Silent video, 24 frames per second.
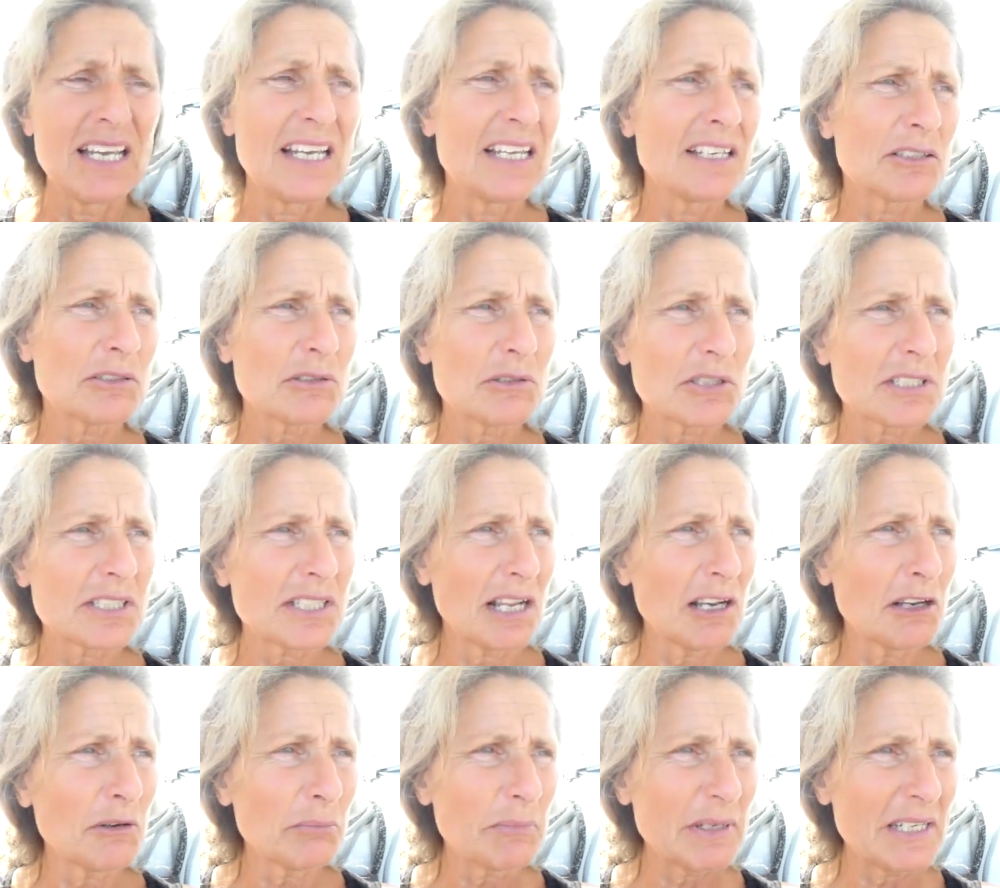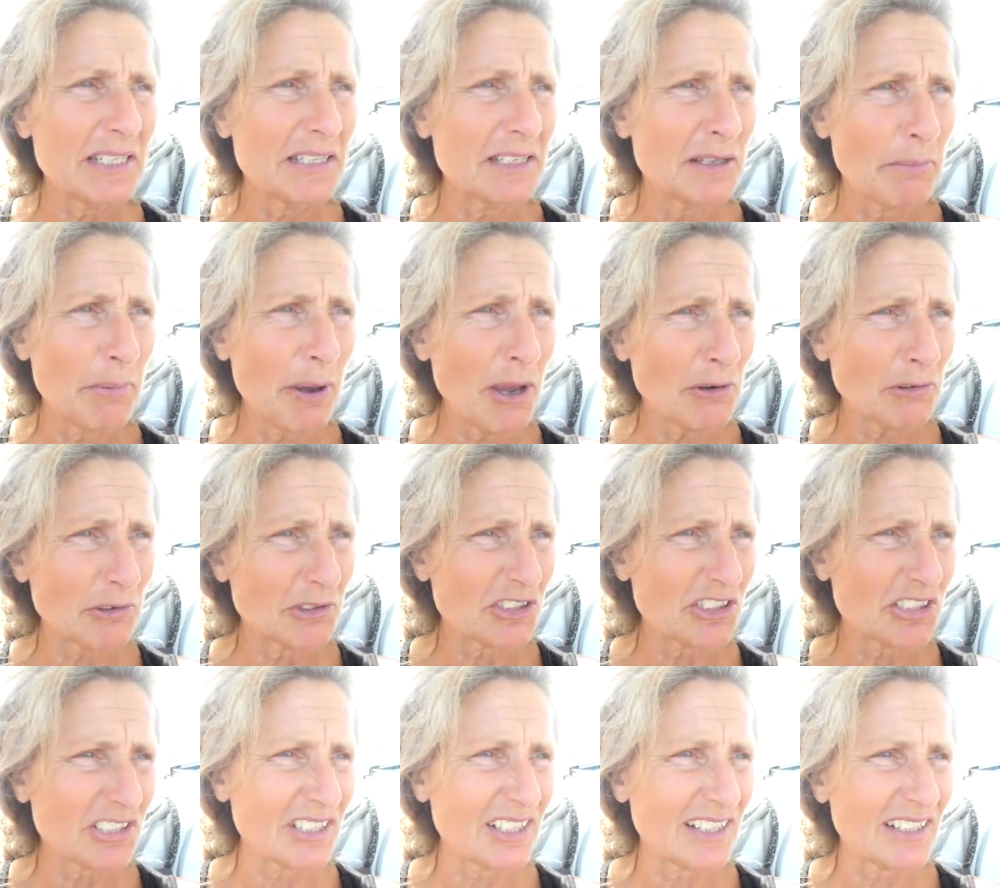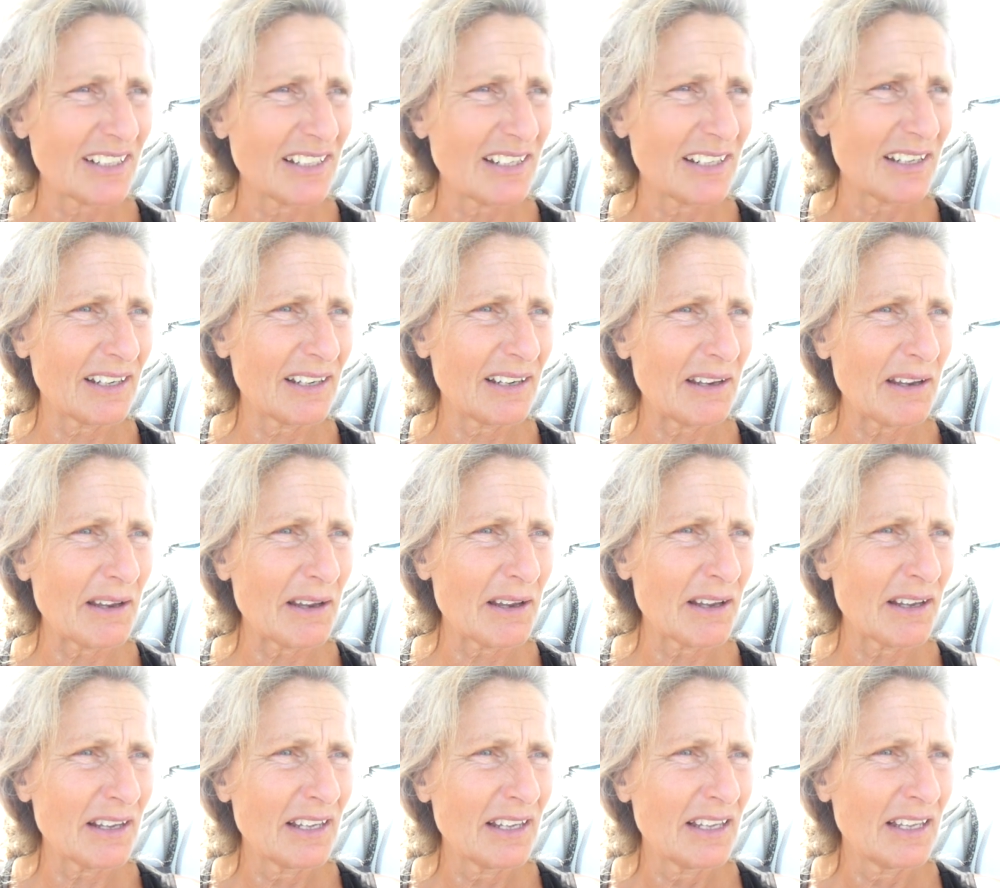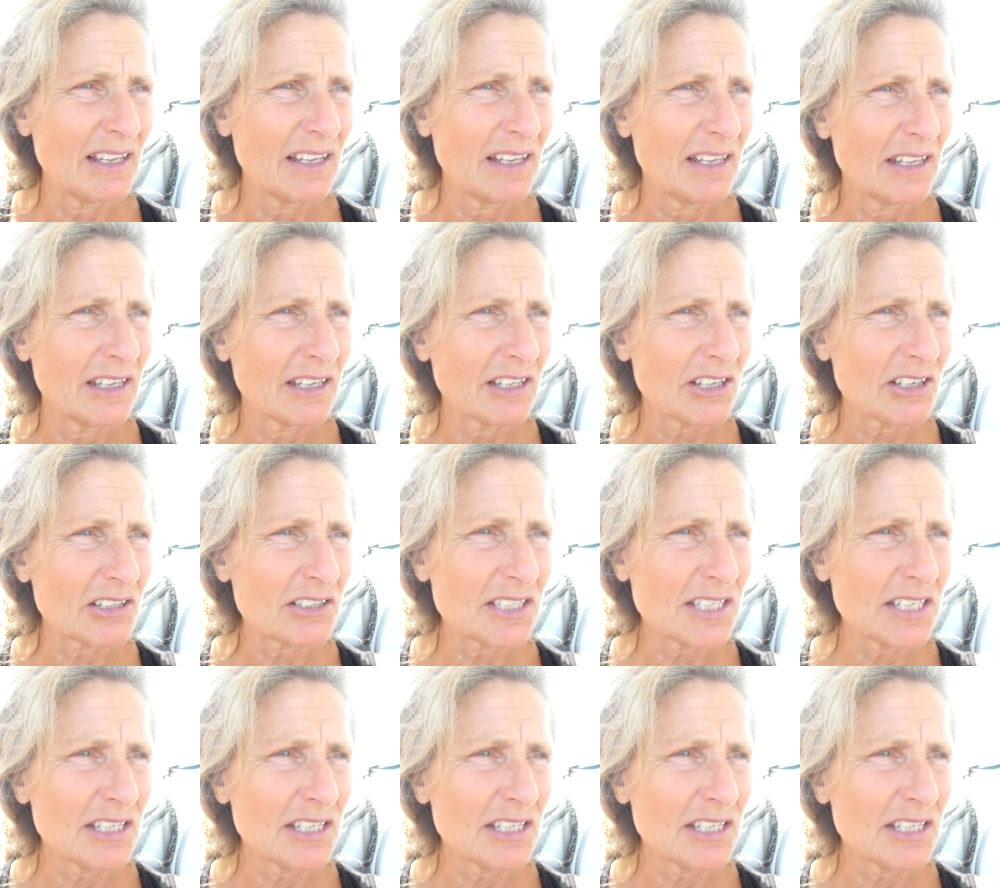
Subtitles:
sell me the boat, because